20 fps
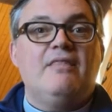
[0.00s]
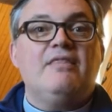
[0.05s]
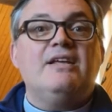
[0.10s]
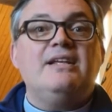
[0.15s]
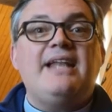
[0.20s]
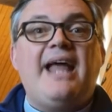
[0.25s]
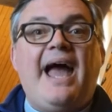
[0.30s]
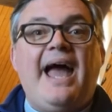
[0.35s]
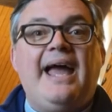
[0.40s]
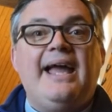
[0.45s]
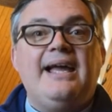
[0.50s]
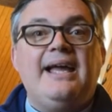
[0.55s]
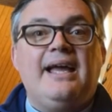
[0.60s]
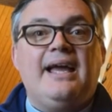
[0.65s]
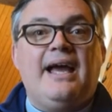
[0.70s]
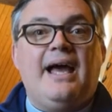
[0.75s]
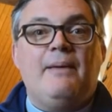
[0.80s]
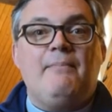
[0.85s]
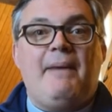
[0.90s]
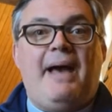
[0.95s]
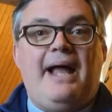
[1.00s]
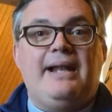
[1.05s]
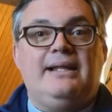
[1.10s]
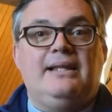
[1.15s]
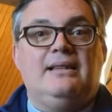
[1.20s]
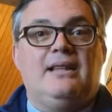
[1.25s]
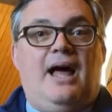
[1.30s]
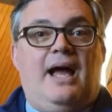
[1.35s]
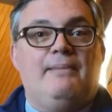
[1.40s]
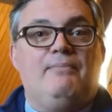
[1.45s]
The Nag
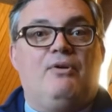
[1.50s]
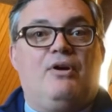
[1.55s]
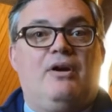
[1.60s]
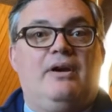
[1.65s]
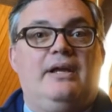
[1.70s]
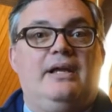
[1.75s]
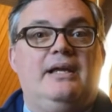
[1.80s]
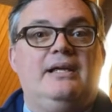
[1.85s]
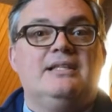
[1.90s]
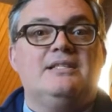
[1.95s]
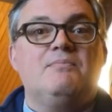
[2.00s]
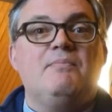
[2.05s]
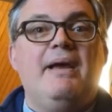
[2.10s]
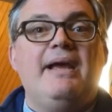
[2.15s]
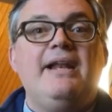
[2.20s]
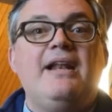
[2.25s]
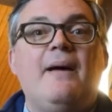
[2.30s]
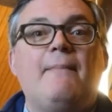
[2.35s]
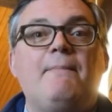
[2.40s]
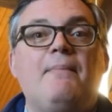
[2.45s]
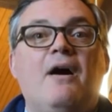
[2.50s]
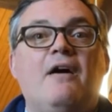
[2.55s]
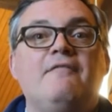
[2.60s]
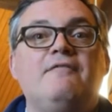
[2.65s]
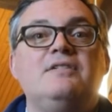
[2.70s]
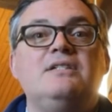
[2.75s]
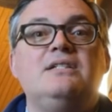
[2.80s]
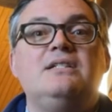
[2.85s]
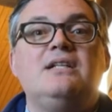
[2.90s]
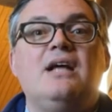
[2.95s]
Hamadi Library is made up
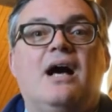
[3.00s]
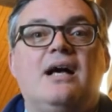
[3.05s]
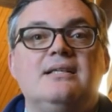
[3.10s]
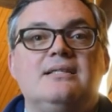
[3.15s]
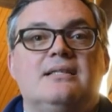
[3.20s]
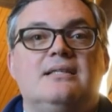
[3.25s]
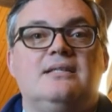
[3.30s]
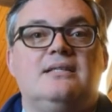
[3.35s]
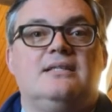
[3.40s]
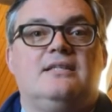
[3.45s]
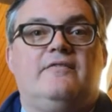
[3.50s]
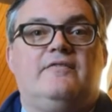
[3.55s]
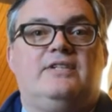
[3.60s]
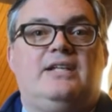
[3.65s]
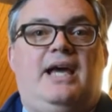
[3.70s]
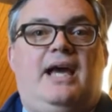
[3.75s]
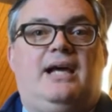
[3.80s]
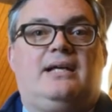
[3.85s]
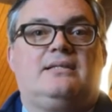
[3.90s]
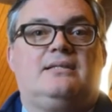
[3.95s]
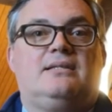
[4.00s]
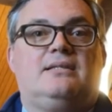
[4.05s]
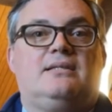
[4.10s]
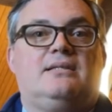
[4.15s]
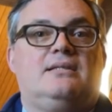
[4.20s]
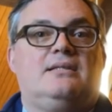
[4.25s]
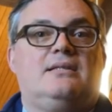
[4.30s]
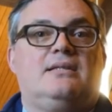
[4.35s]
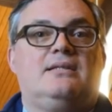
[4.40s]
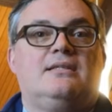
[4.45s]
of dozens of
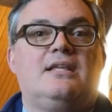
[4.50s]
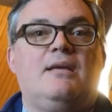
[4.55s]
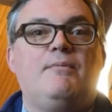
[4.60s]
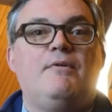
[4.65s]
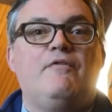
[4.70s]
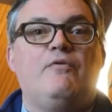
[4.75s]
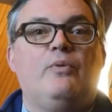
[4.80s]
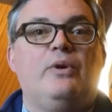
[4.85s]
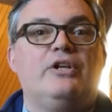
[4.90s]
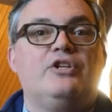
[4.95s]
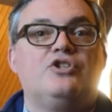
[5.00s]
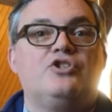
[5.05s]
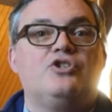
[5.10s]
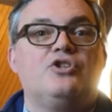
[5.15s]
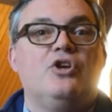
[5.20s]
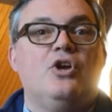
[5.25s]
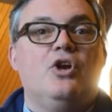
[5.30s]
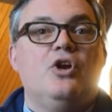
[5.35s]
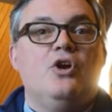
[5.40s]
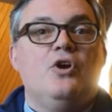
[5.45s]
texts, some of which